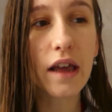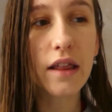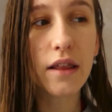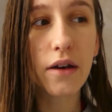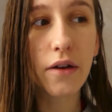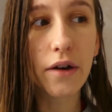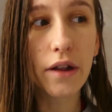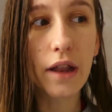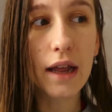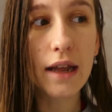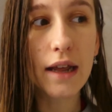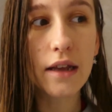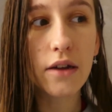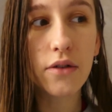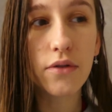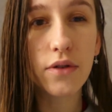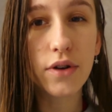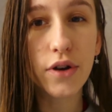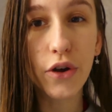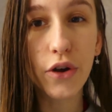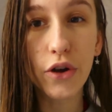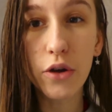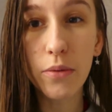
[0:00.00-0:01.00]
I thought like
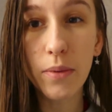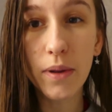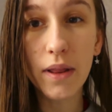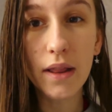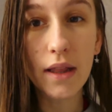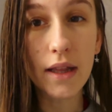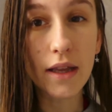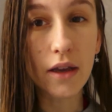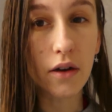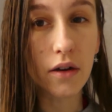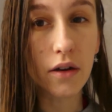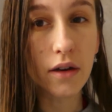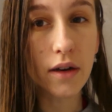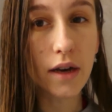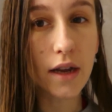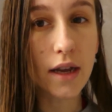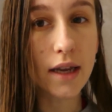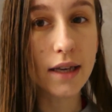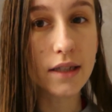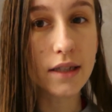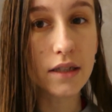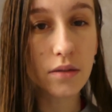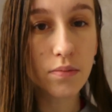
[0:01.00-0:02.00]
Grenoble and Lyon
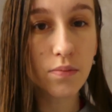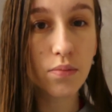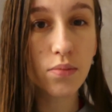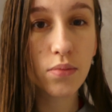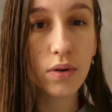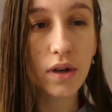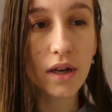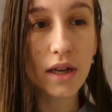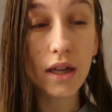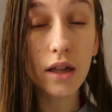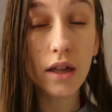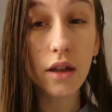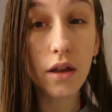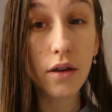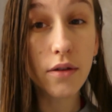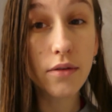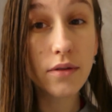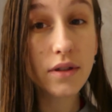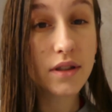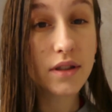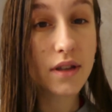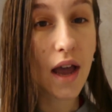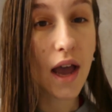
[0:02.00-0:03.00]
is pretty
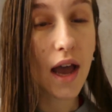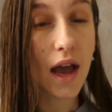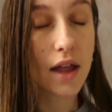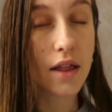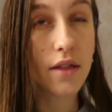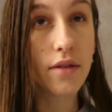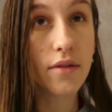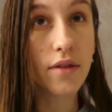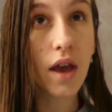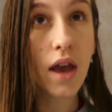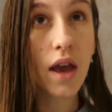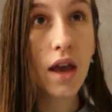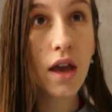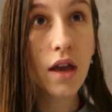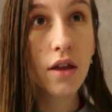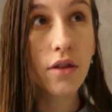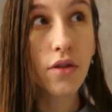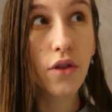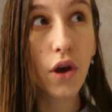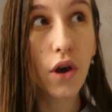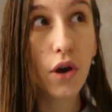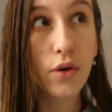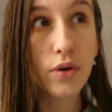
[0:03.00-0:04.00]
close, and
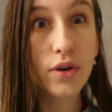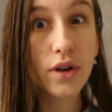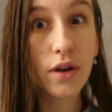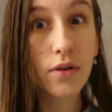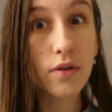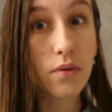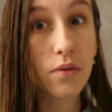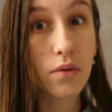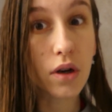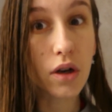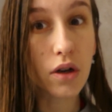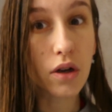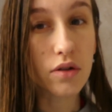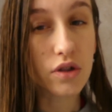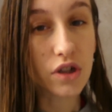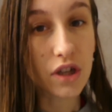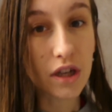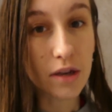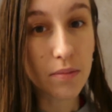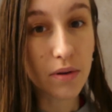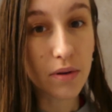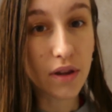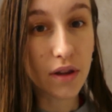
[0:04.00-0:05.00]
the hotels were a lot
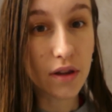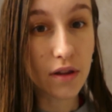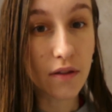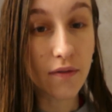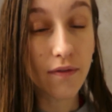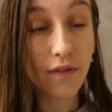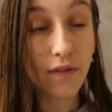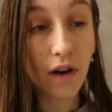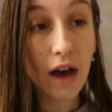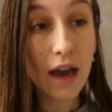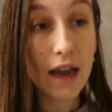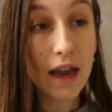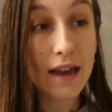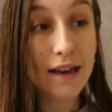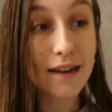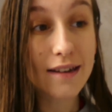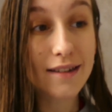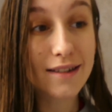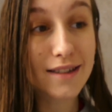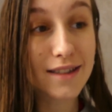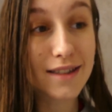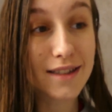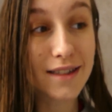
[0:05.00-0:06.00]
cheaper than the
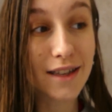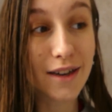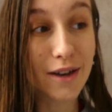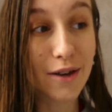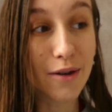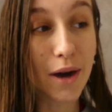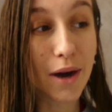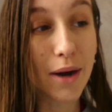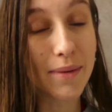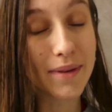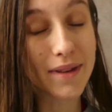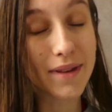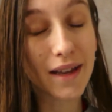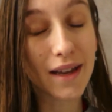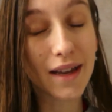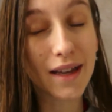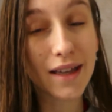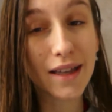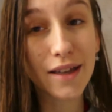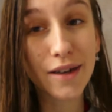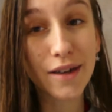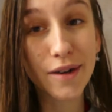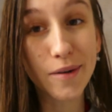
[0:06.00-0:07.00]
fine, so I was
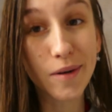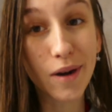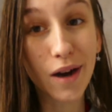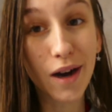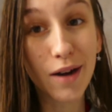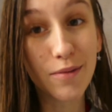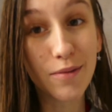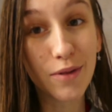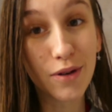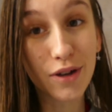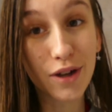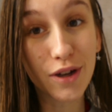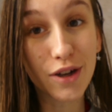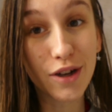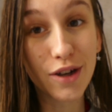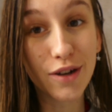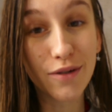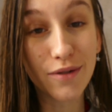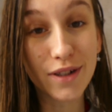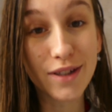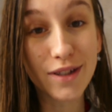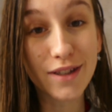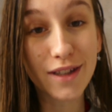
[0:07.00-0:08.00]
like, you know, I'm not
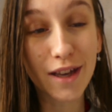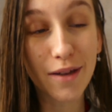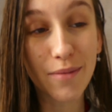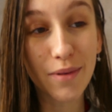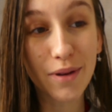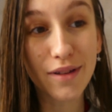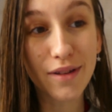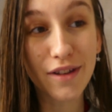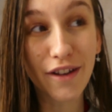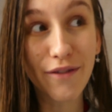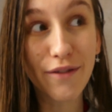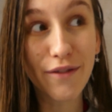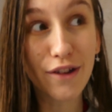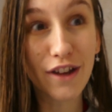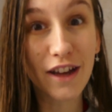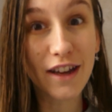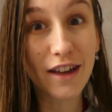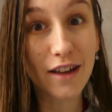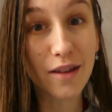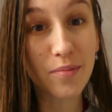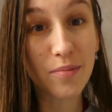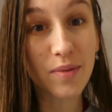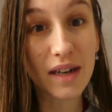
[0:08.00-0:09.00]
gonna risk it because I feel
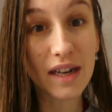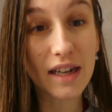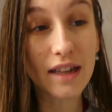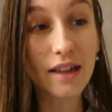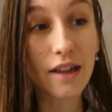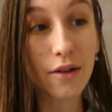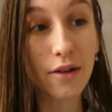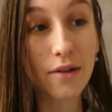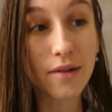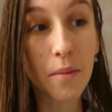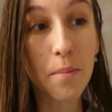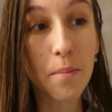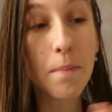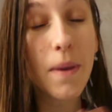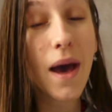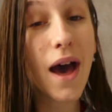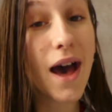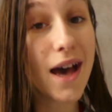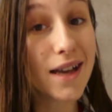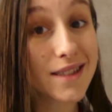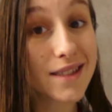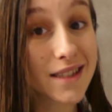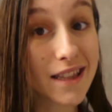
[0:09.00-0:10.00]
like it's pretty close, and
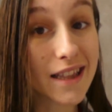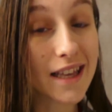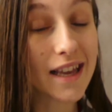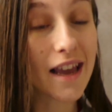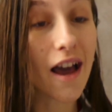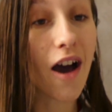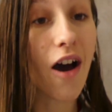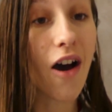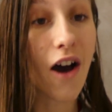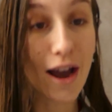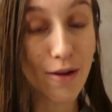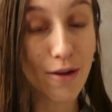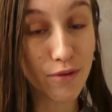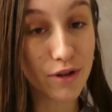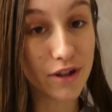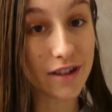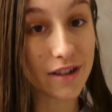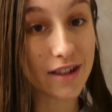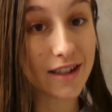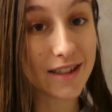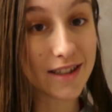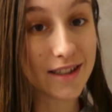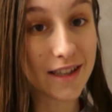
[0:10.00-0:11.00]
personally I
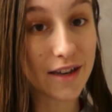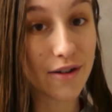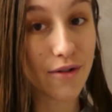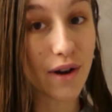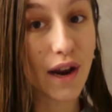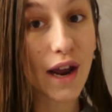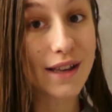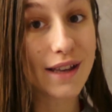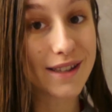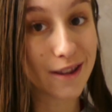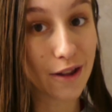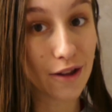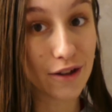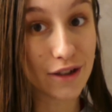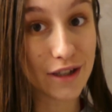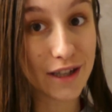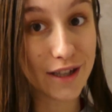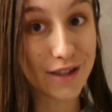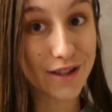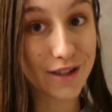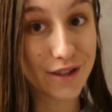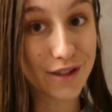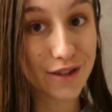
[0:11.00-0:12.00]
wouldn't consider it as long
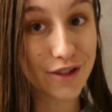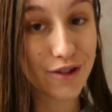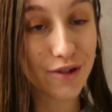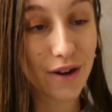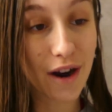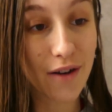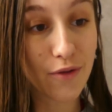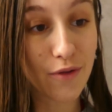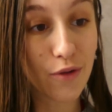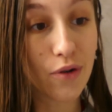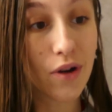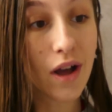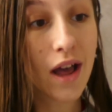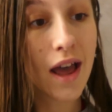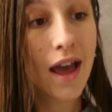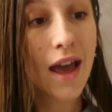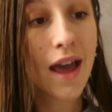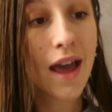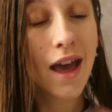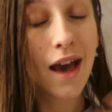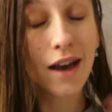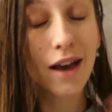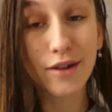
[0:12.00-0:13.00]
distance travel.
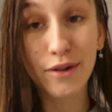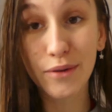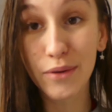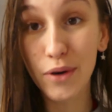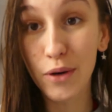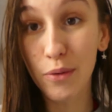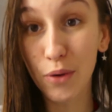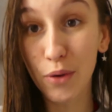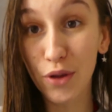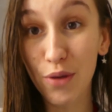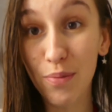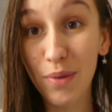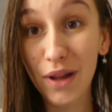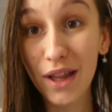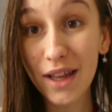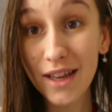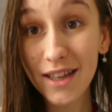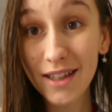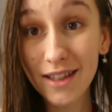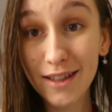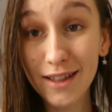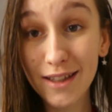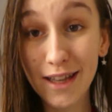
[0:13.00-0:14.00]
I don't know what the
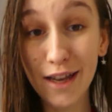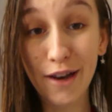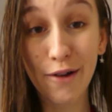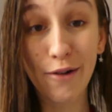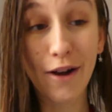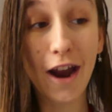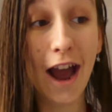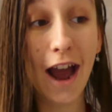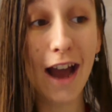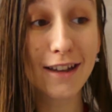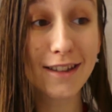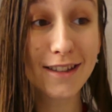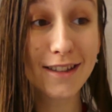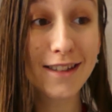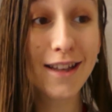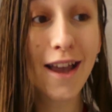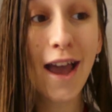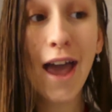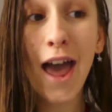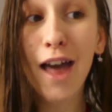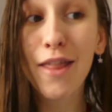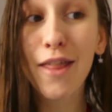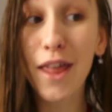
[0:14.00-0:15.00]
police consider it as,
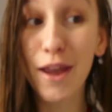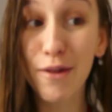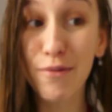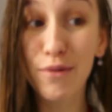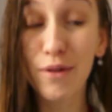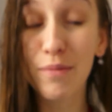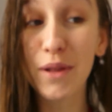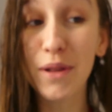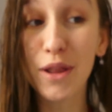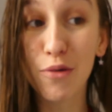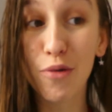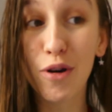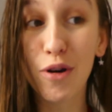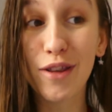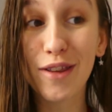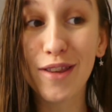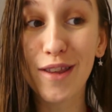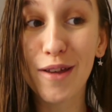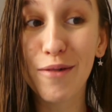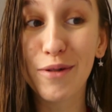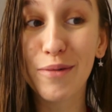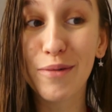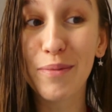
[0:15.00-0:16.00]
and they would be the
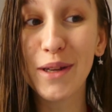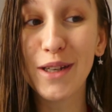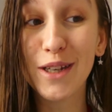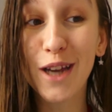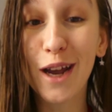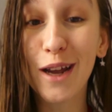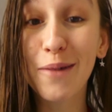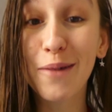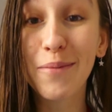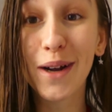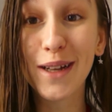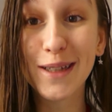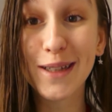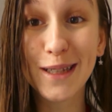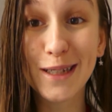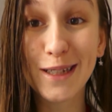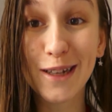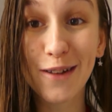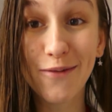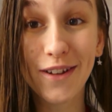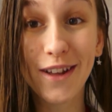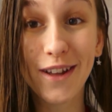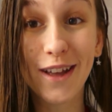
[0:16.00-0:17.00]
ones that would be checking my
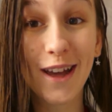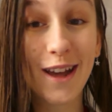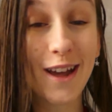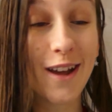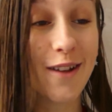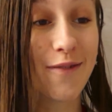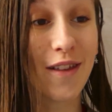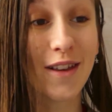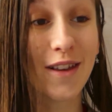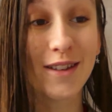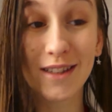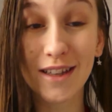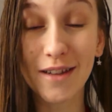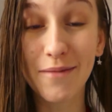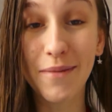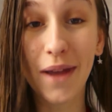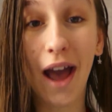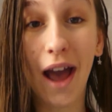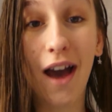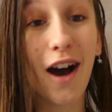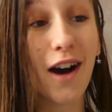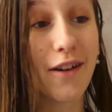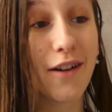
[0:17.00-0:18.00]
certificate if they see me
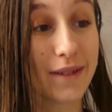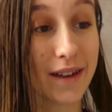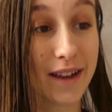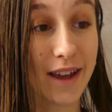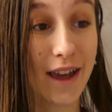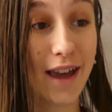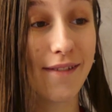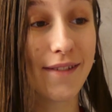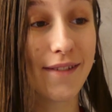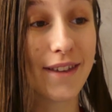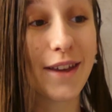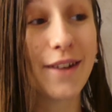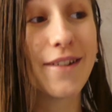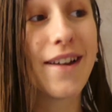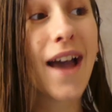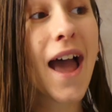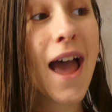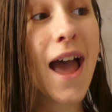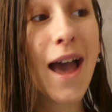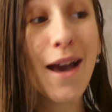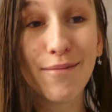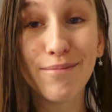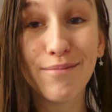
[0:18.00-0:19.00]
out after curfew,
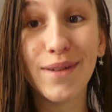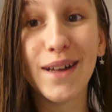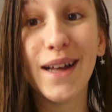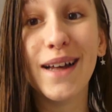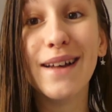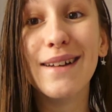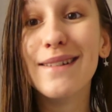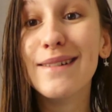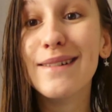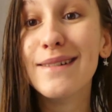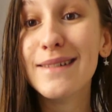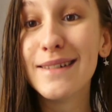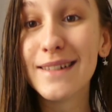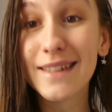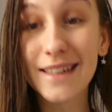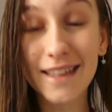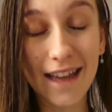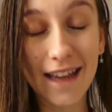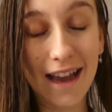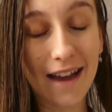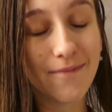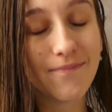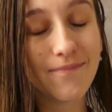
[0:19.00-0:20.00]
but
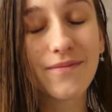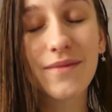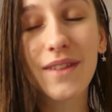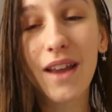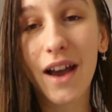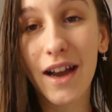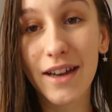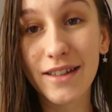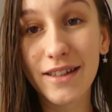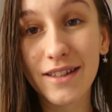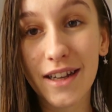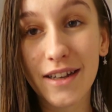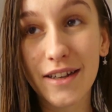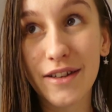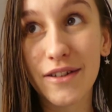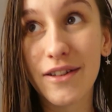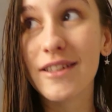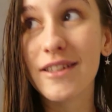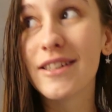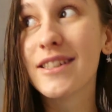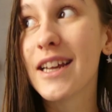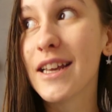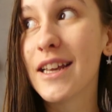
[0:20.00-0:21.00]
yeah, I decided
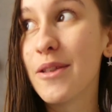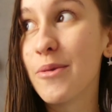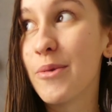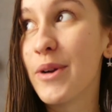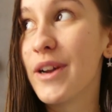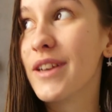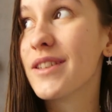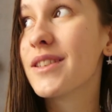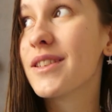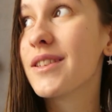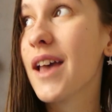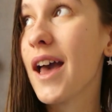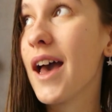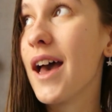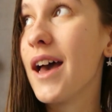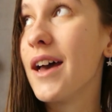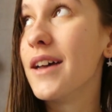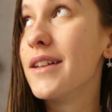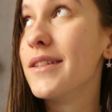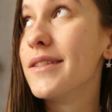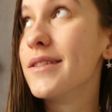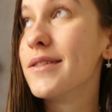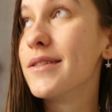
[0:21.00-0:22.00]
not to take the risk
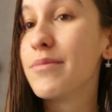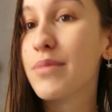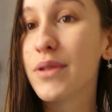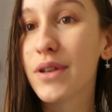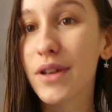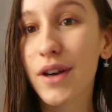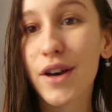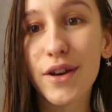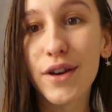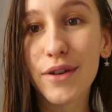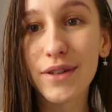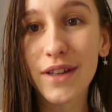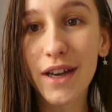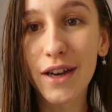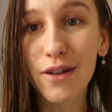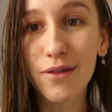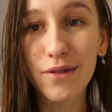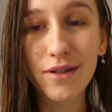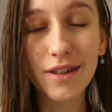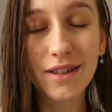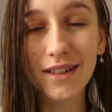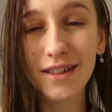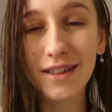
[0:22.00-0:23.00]
and book a hotel
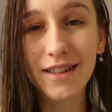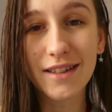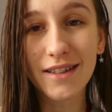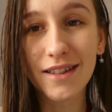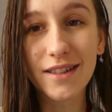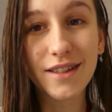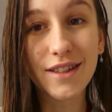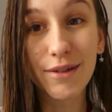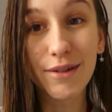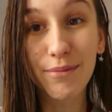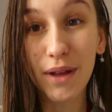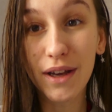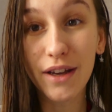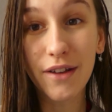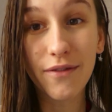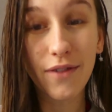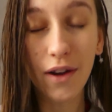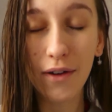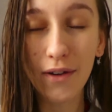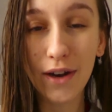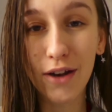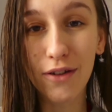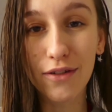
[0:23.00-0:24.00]
because it doesn't seem like a
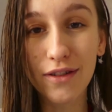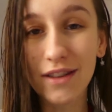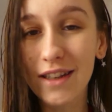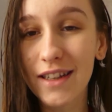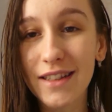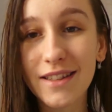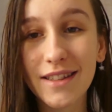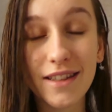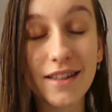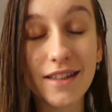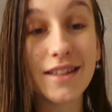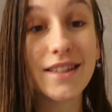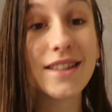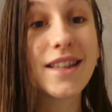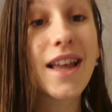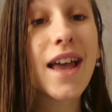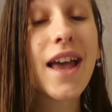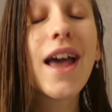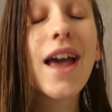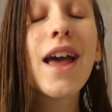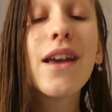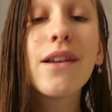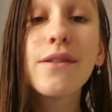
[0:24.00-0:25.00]
very long distance
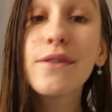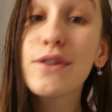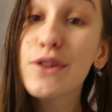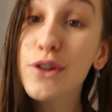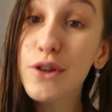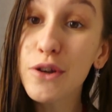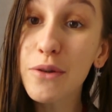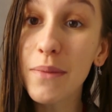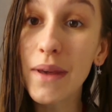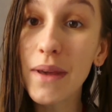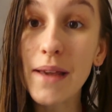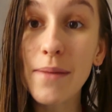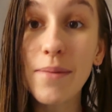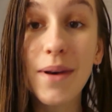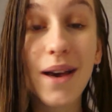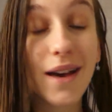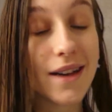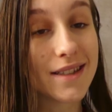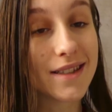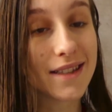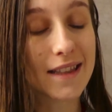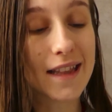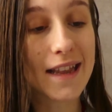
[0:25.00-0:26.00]
to me
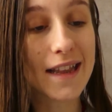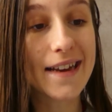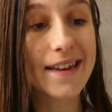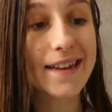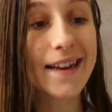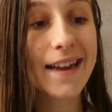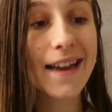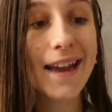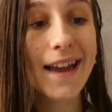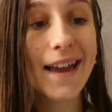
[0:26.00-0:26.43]
personally.